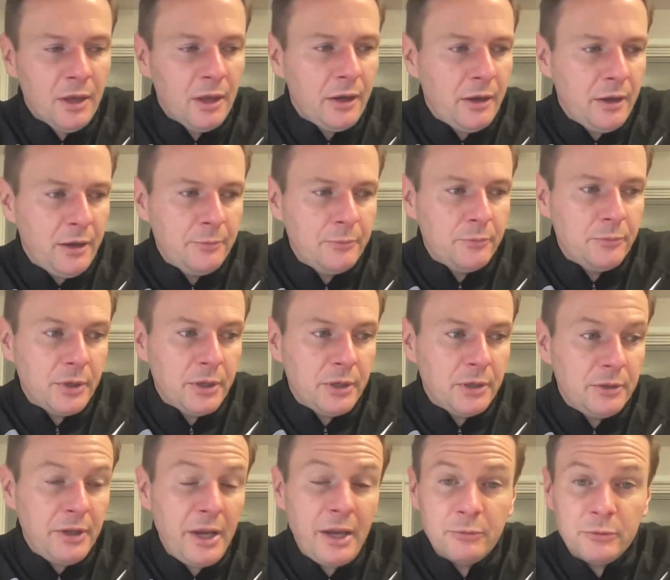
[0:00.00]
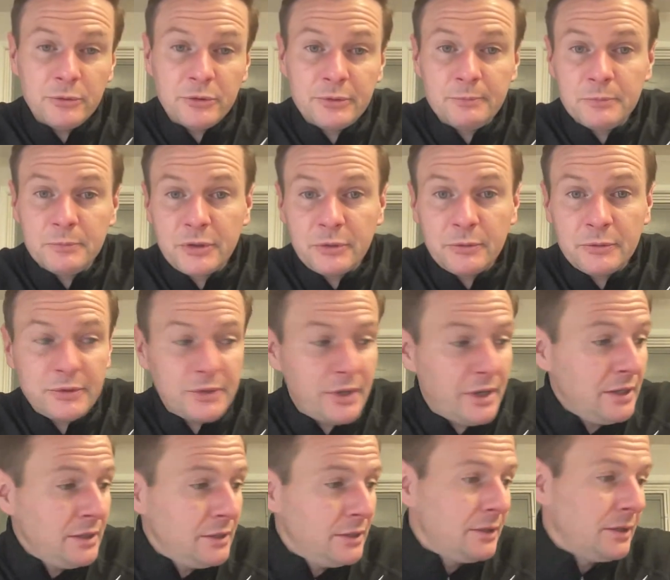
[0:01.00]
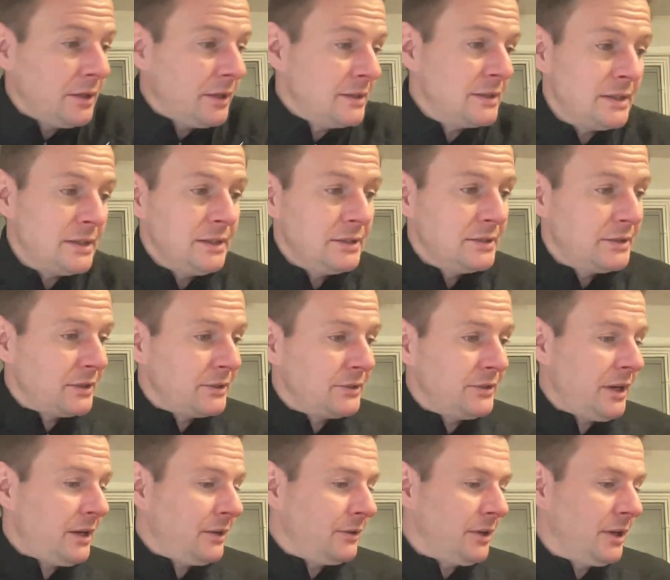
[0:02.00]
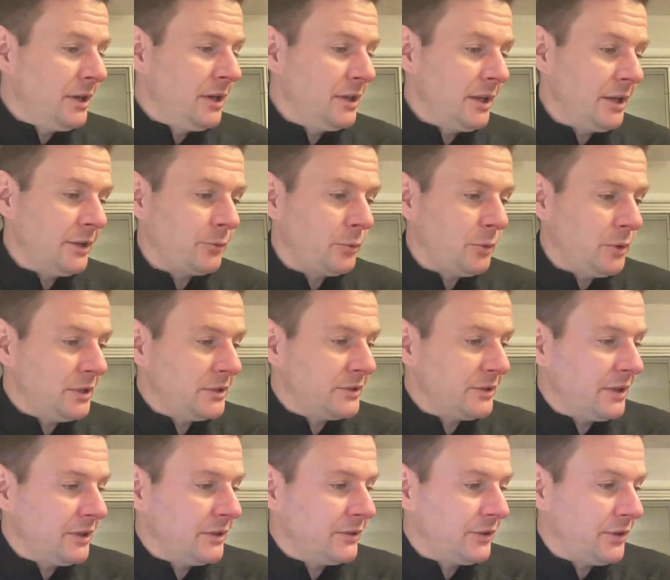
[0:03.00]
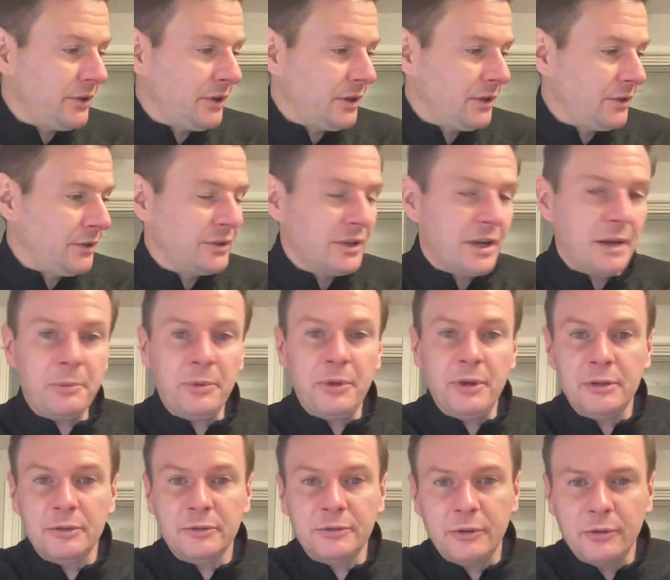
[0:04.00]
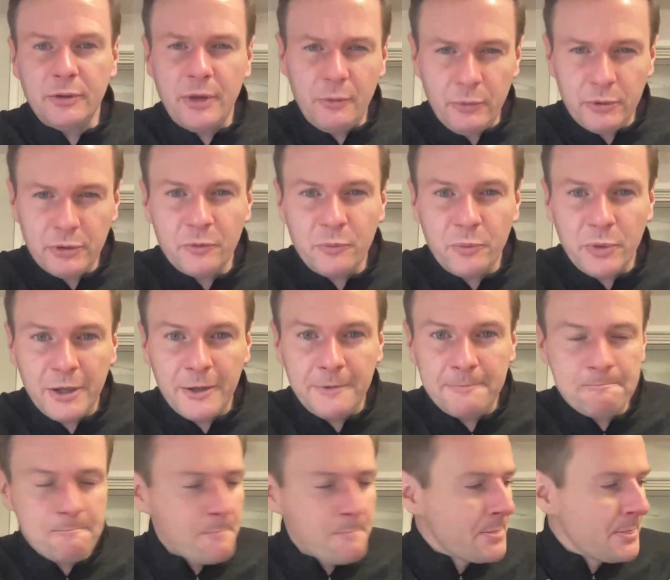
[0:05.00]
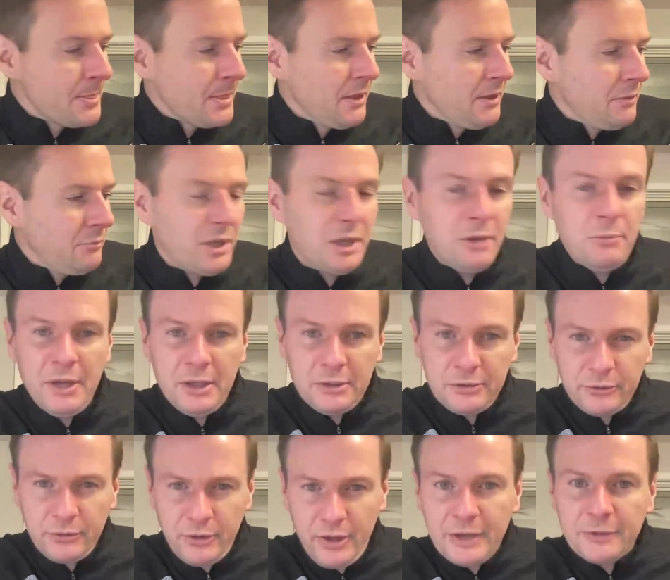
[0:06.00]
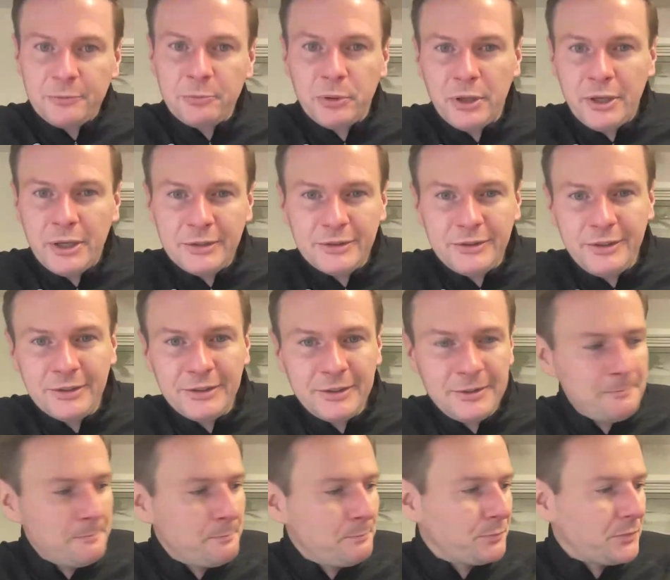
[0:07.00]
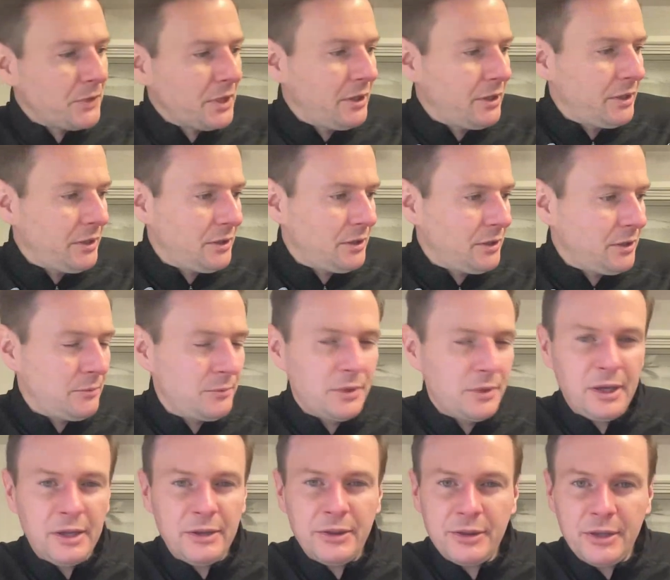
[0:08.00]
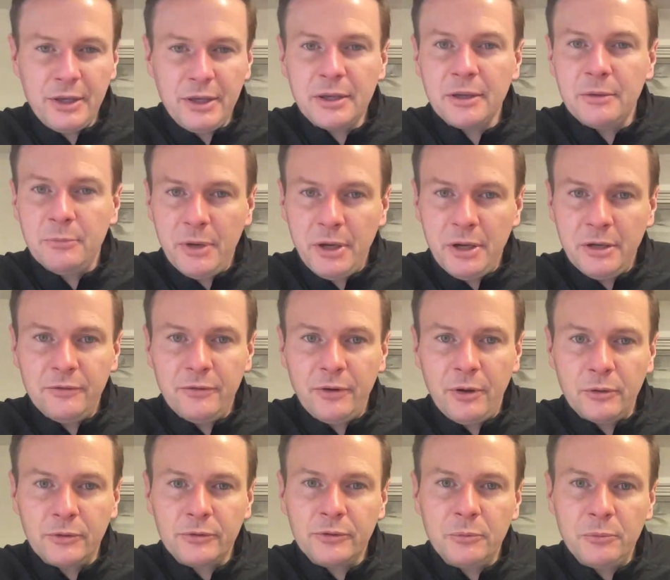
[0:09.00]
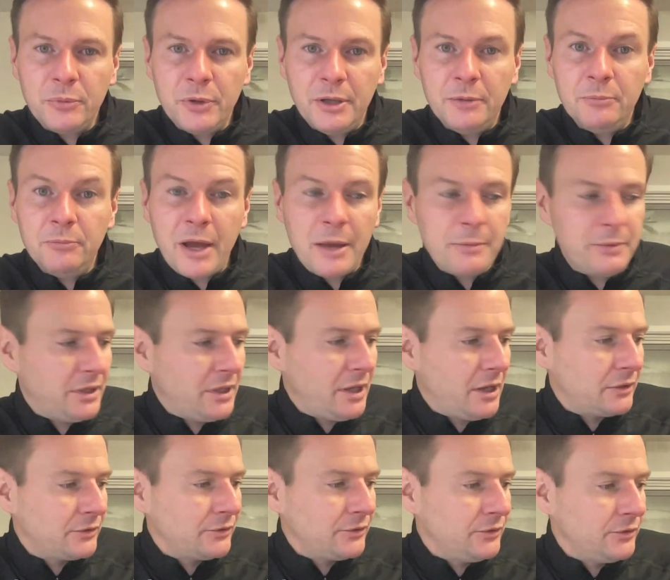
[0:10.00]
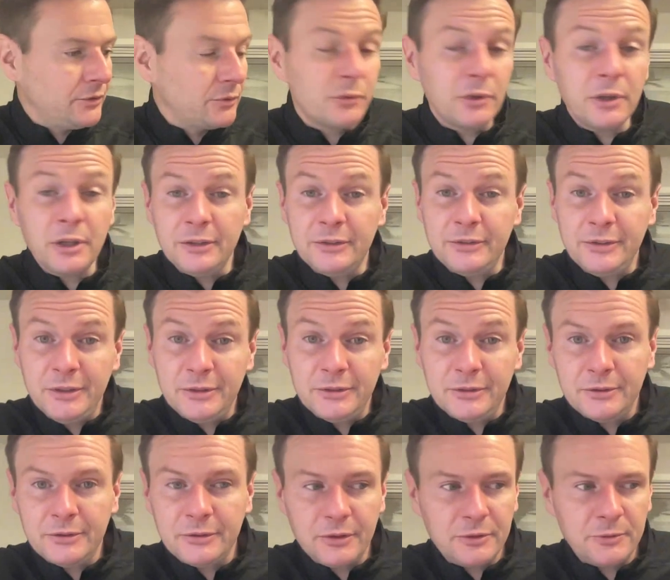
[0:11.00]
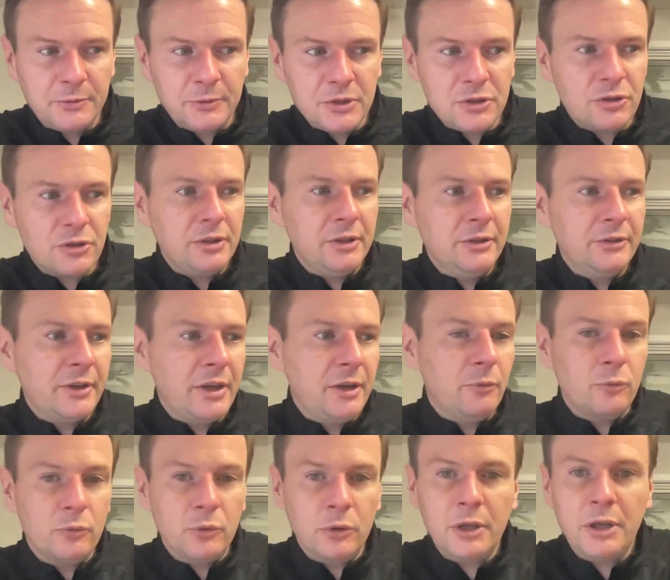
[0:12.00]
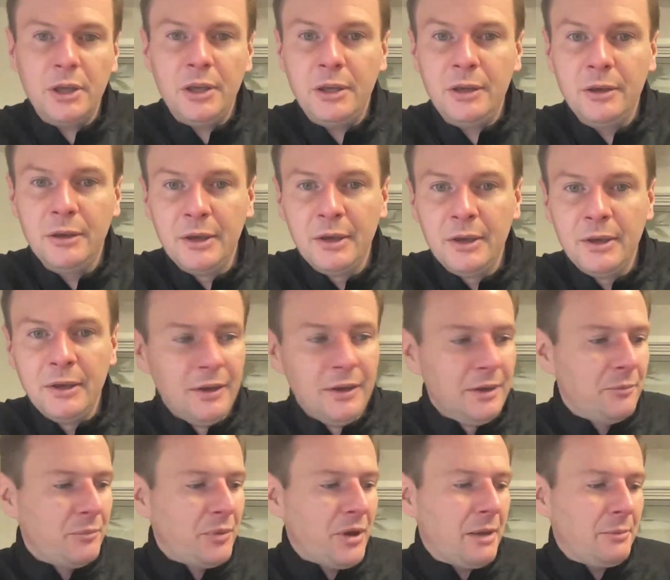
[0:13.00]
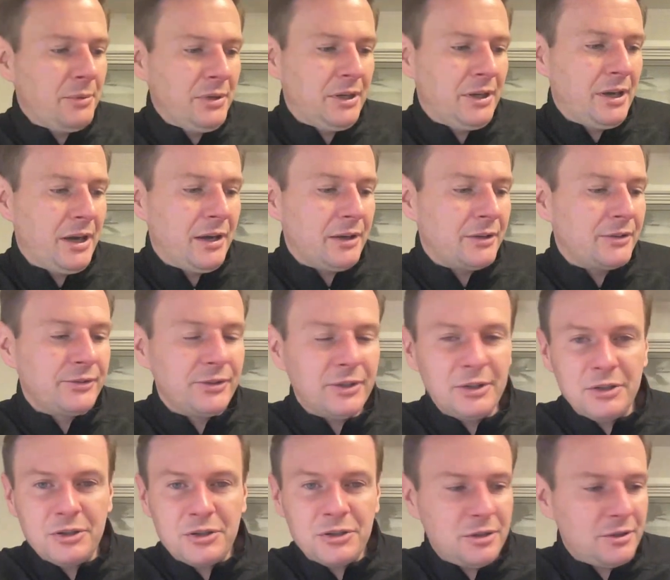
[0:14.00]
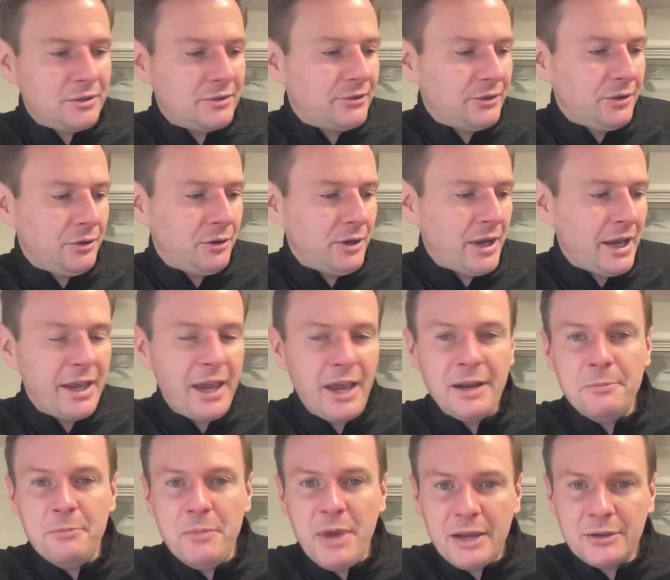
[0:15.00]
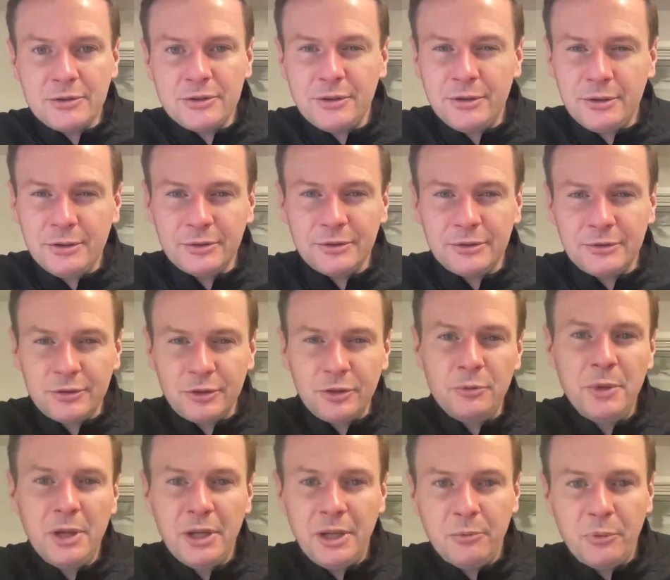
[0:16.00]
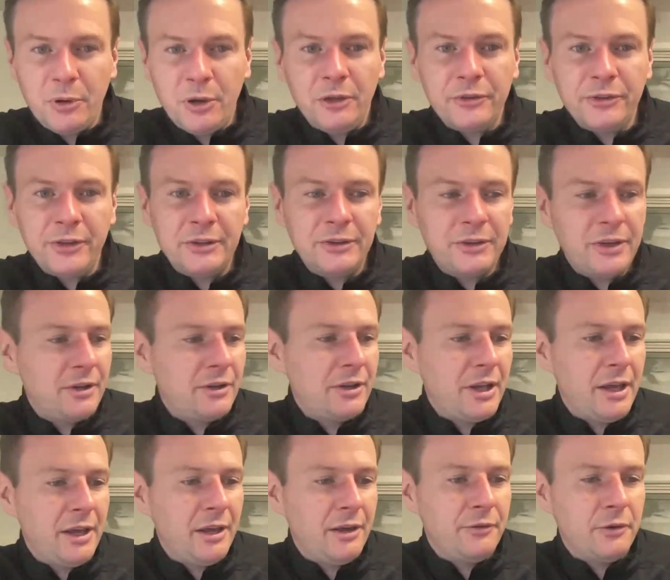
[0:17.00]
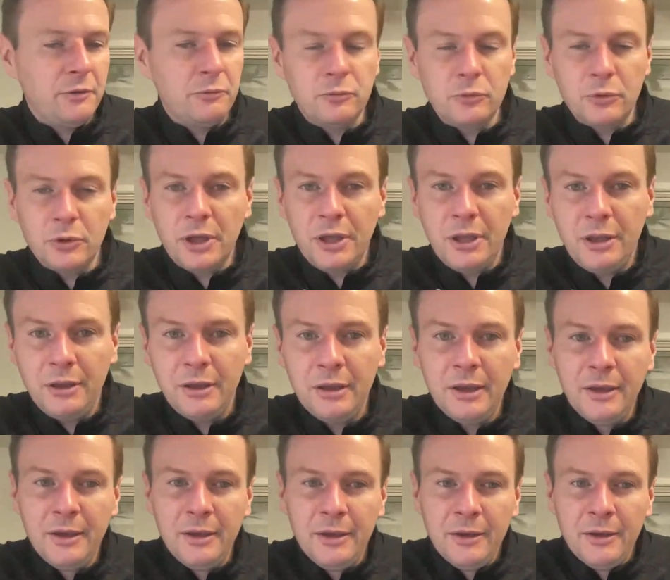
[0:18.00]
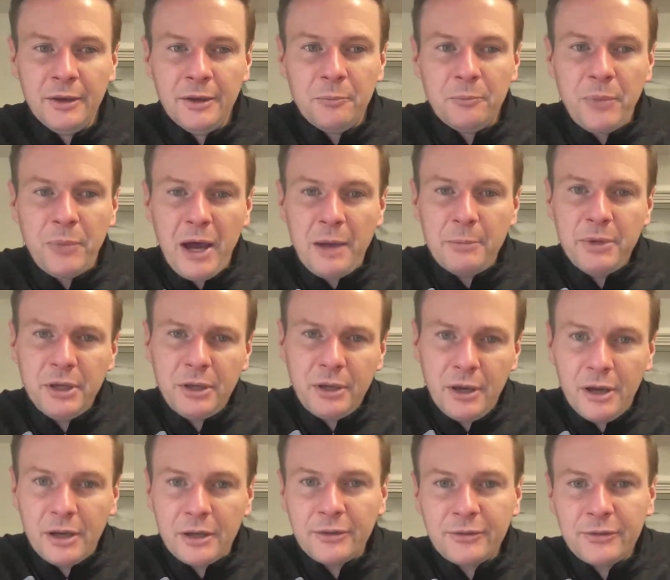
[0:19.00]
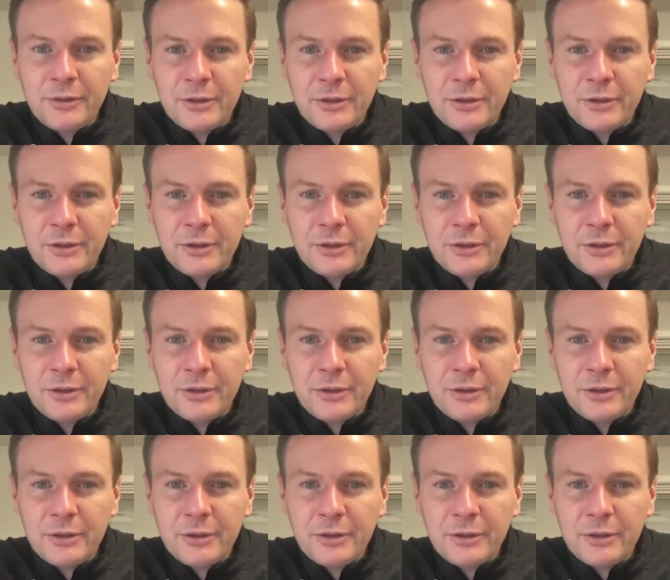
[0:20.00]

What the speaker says: But yeah, it was signed in 1968. That's what it says on the top there. So that would have been Mickey Mantle's last playing season. I think it might have also been Bobby Cox's rookie season. So this potentially is a rookie Bobby Cox signature. So I can't imagine there's too many balls out there that have a rookie Bobby Cox